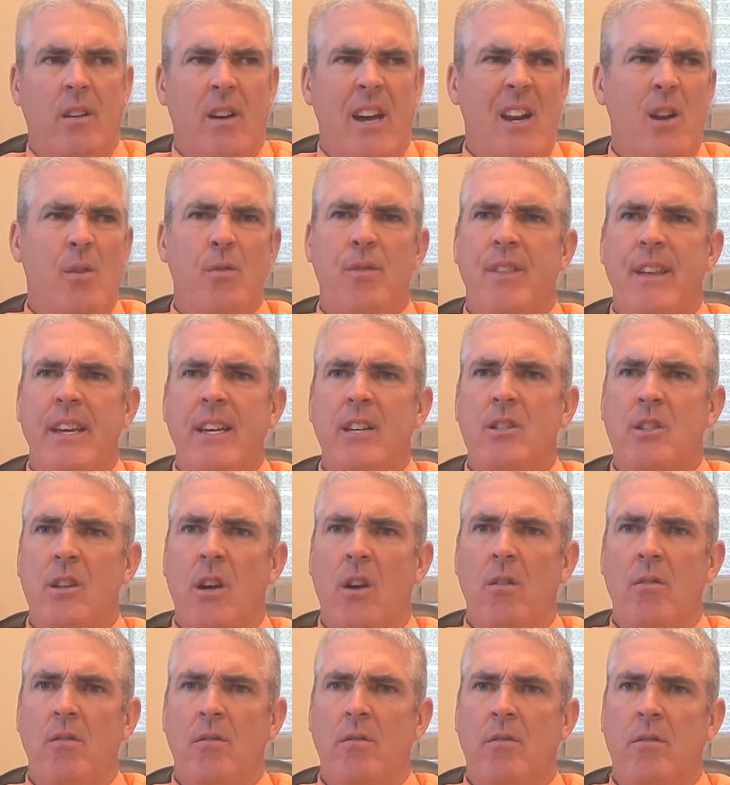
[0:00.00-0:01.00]
I don't think
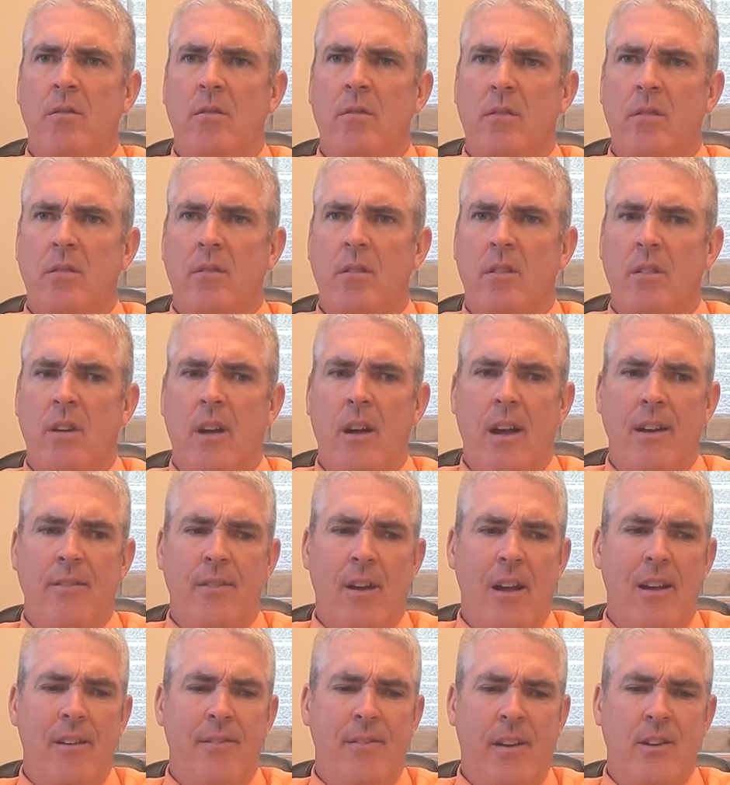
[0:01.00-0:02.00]
so.
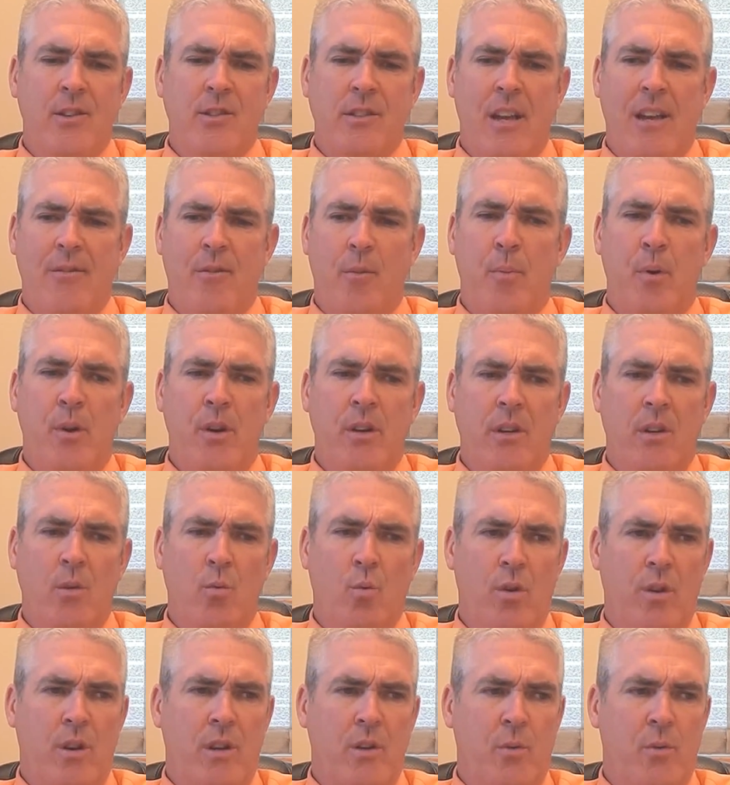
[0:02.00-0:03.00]
Uh, I actually have a pretty good
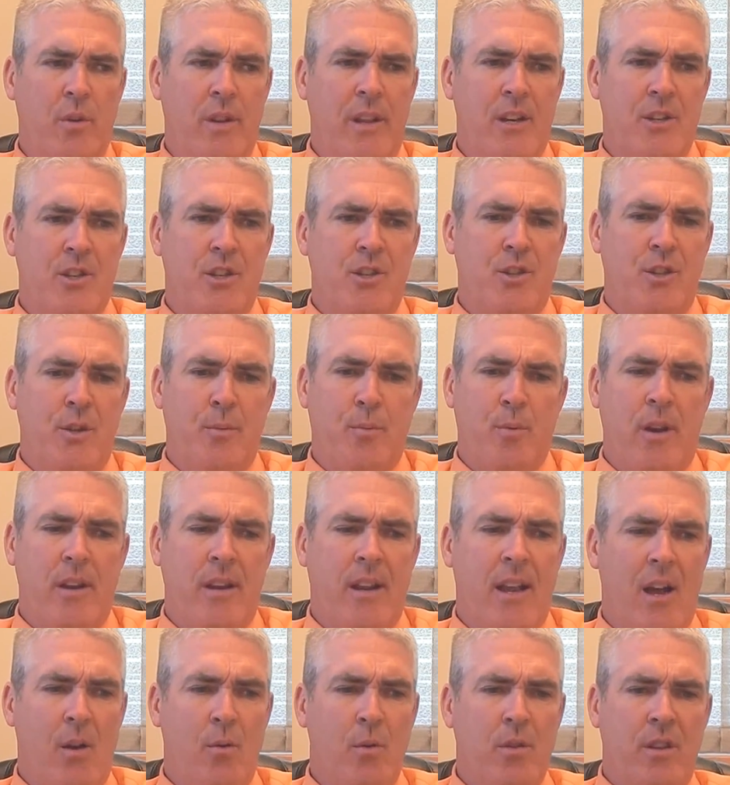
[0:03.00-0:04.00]
working relationship right
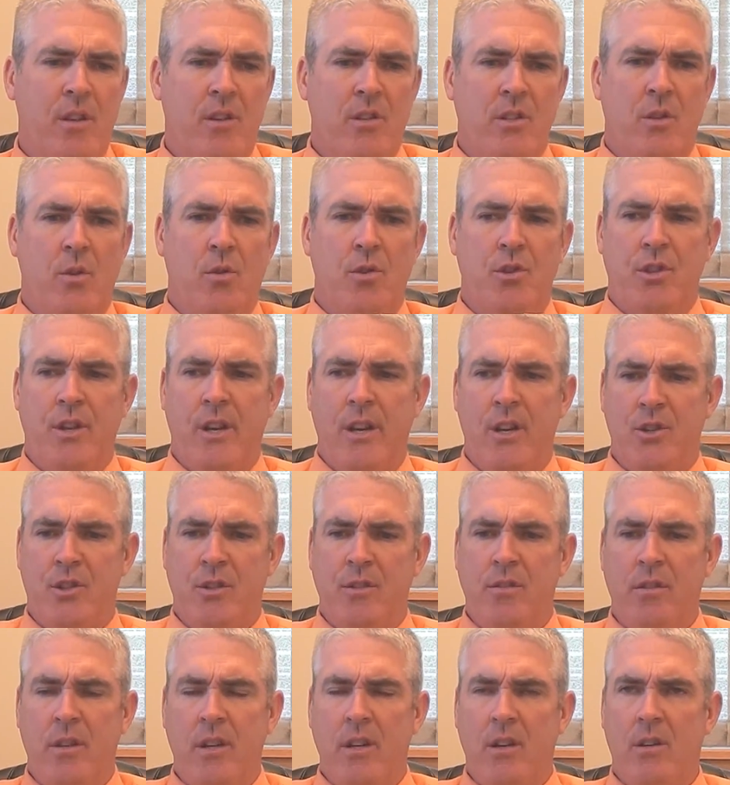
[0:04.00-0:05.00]
now with the
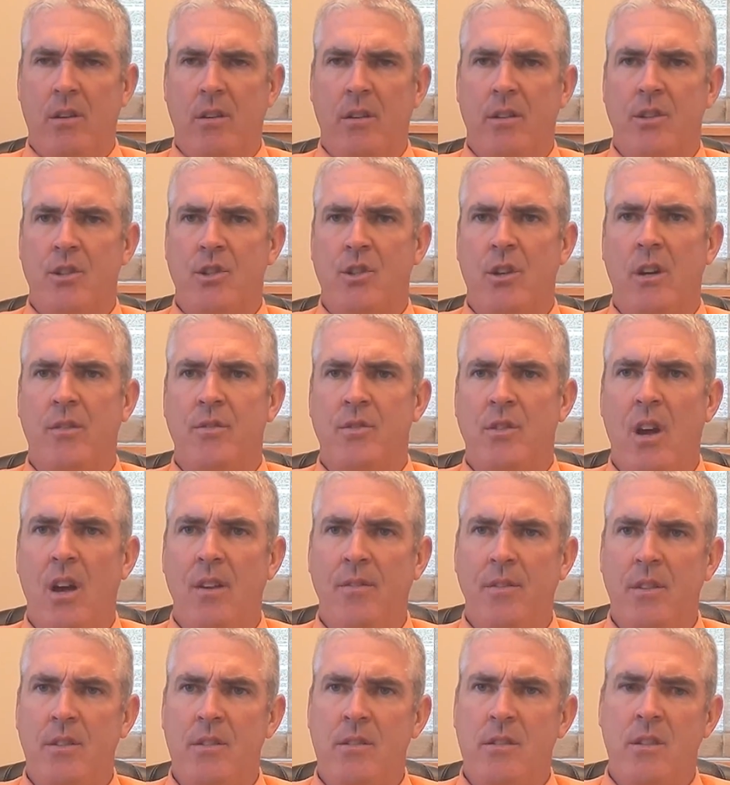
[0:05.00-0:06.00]
association here at the sheriff's
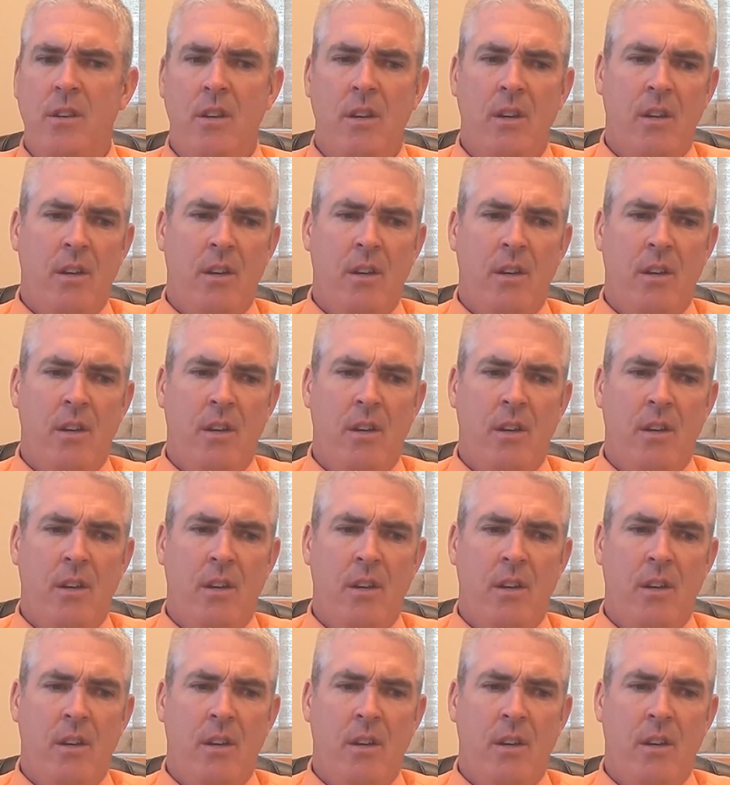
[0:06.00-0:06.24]
office.